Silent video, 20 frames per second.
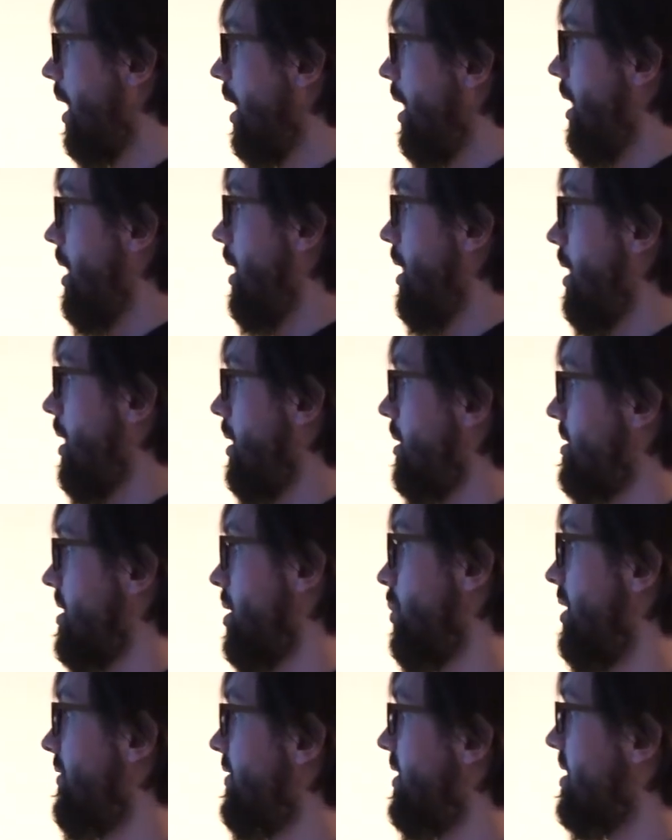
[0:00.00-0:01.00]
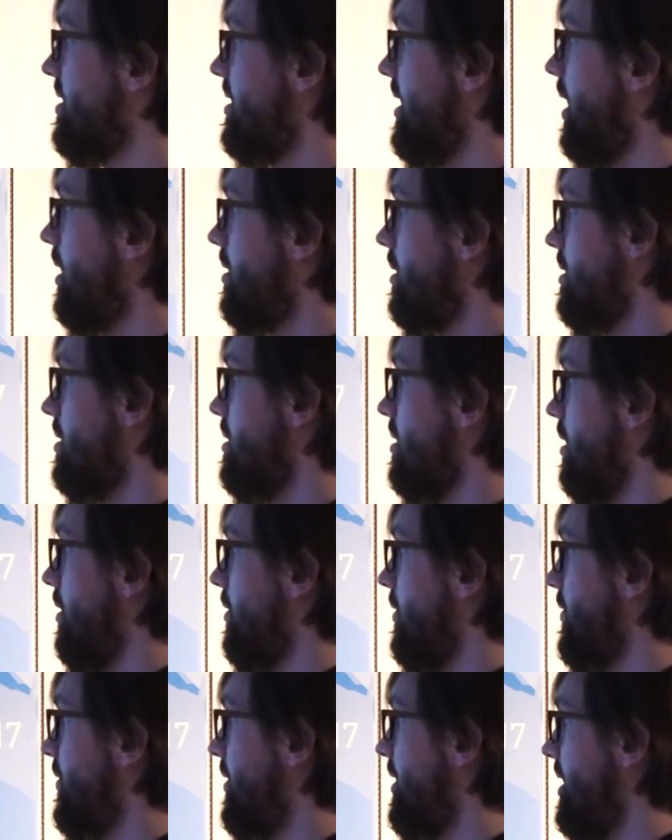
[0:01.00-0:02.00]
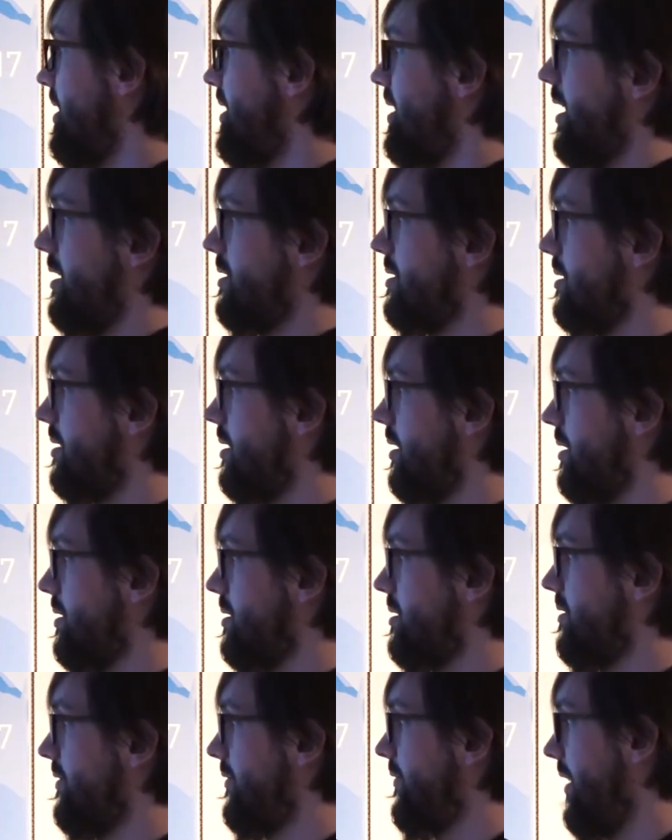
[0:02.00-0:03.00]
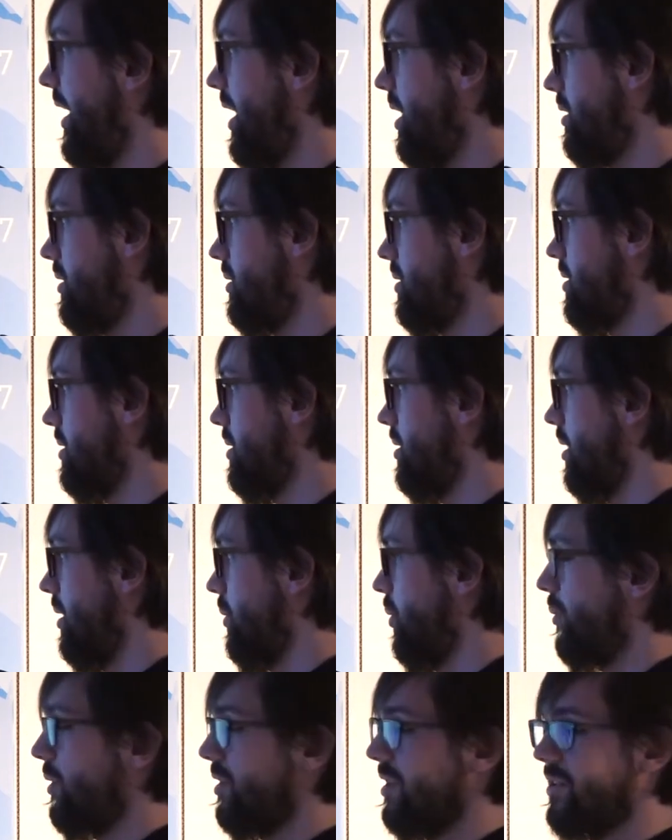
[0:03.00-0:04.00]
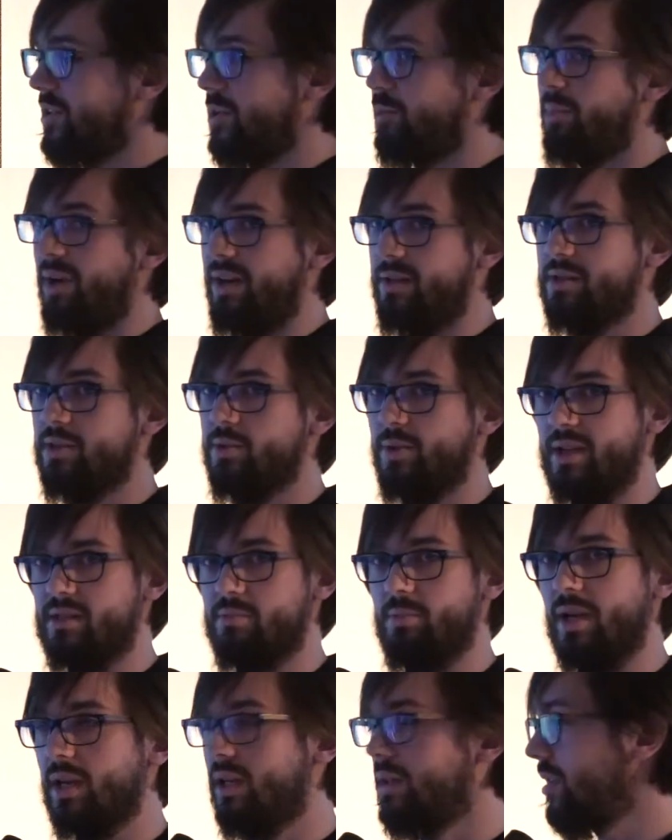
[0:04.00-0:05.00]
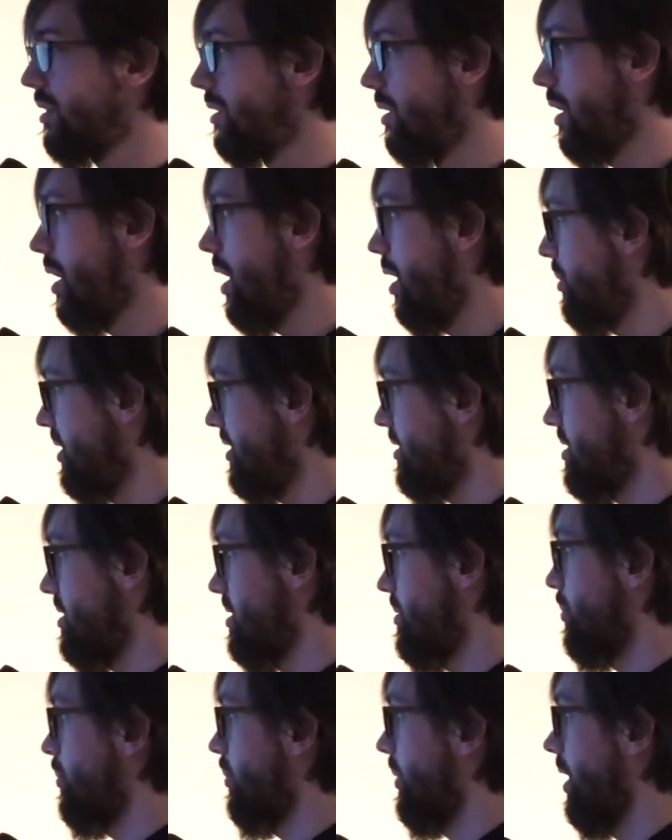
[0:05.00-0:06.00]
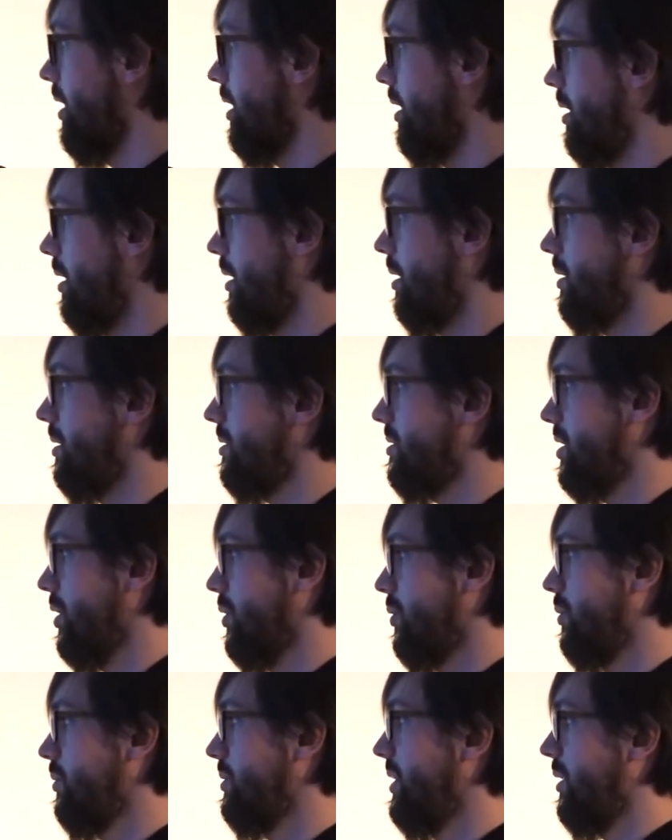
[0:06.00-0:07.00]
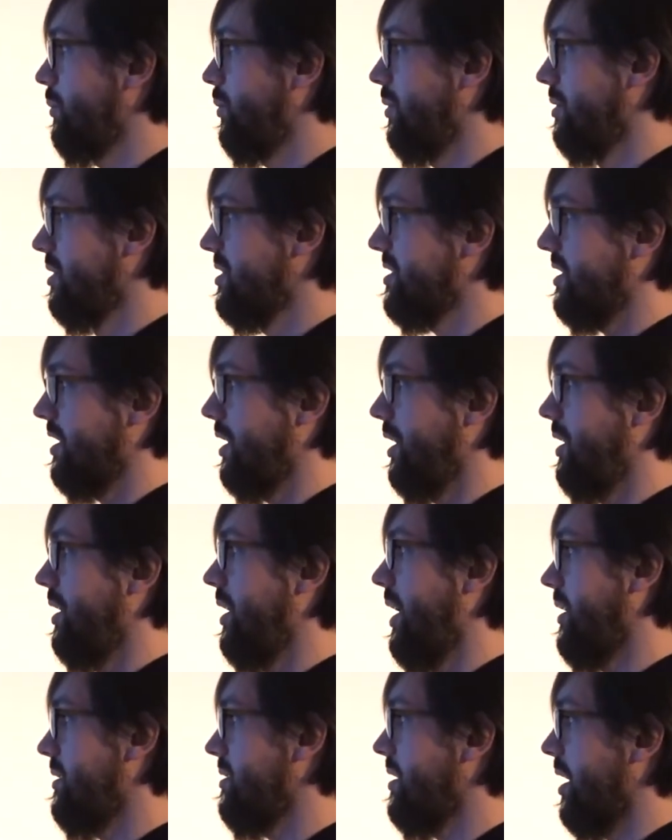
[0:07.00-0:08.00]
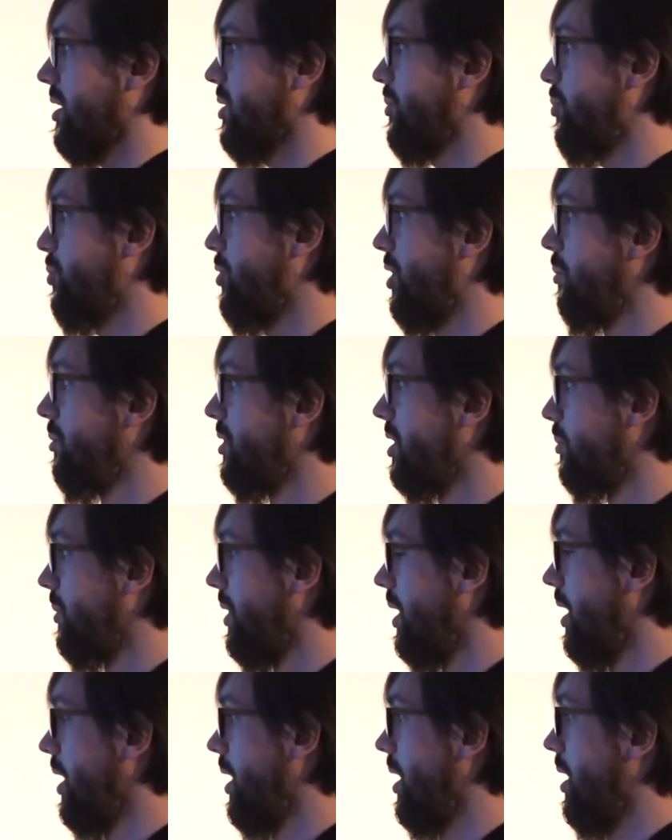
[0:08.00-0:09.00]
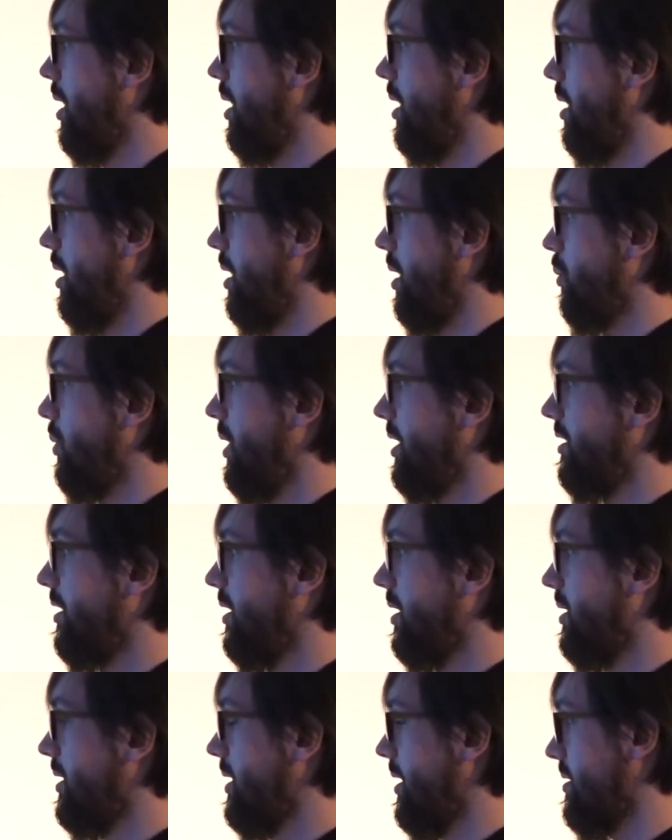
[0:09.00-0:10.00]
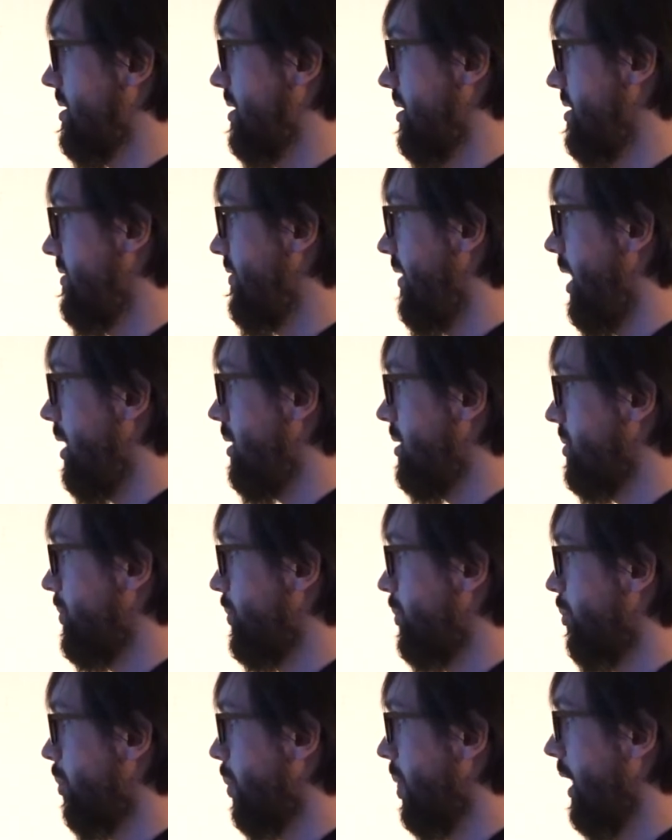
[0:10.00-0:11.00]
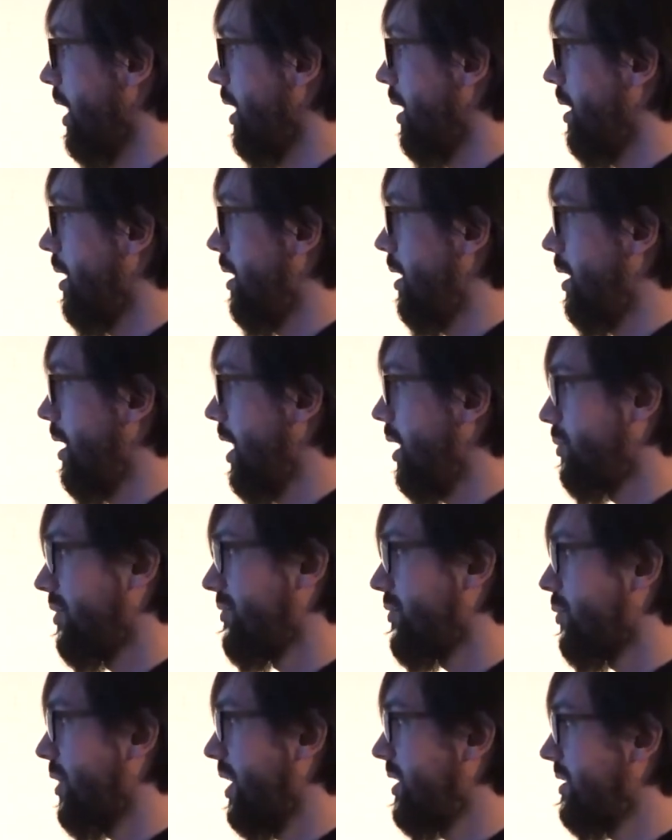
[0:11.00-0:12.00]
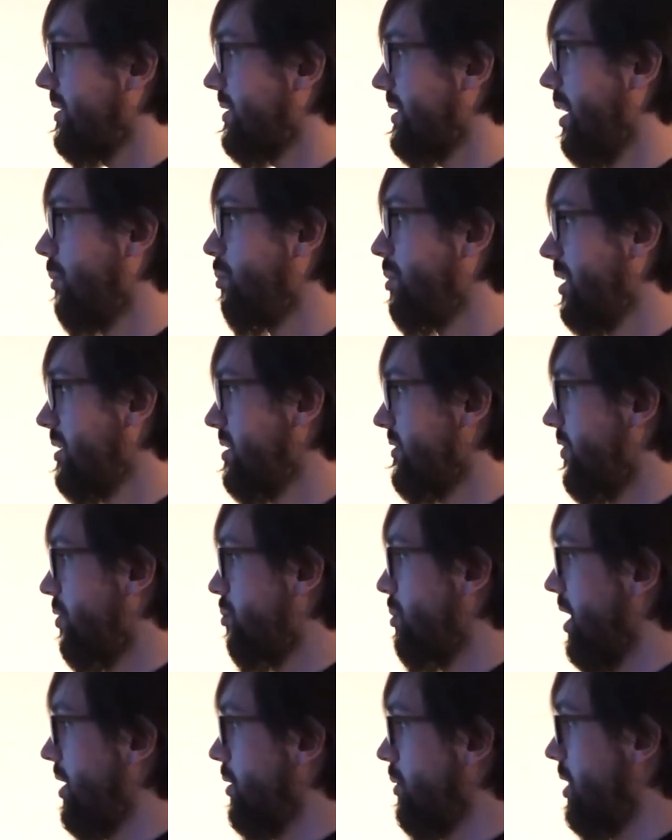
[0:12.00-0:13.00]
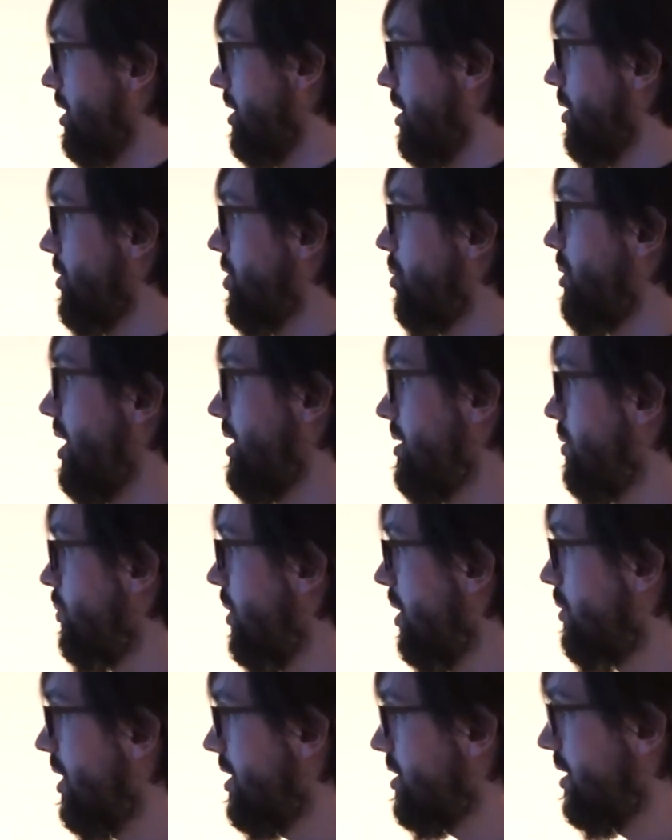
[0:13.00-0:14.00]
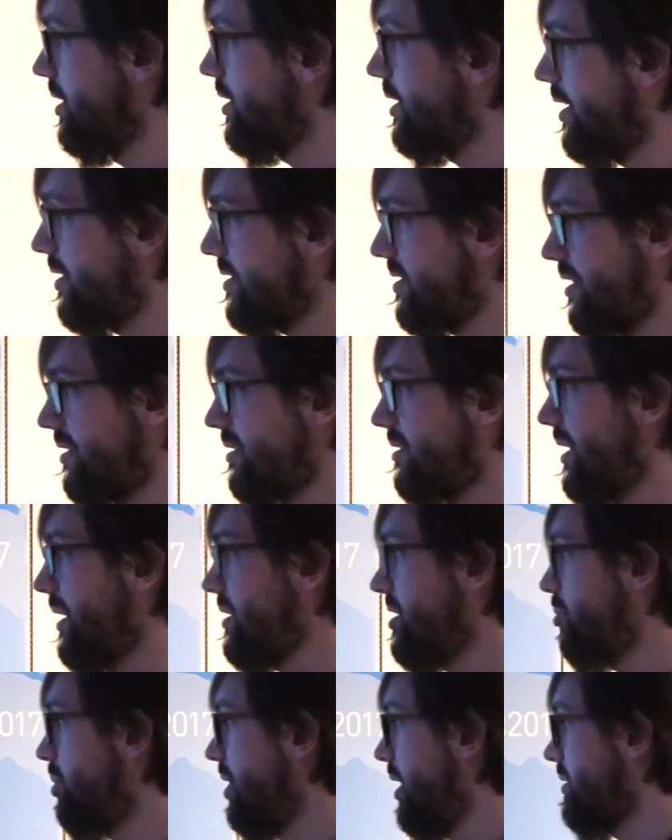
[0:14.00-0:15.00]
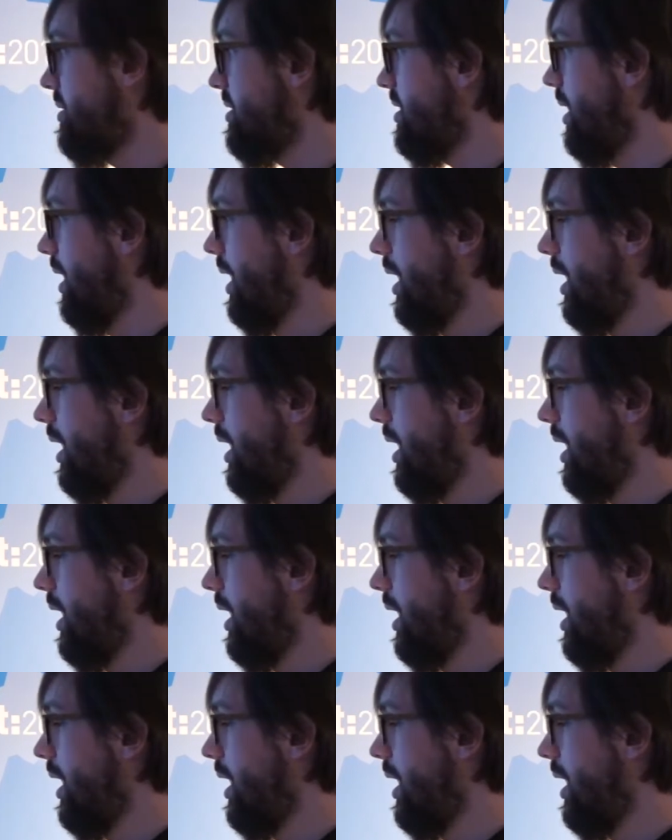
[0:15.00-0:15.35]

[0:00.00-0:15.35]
So if the status of the test is failed, we wanted to paste traceback into the comments. So then we will see the exact problem why the test is failed. And we've created templates for manual and automated regression tests as test plans.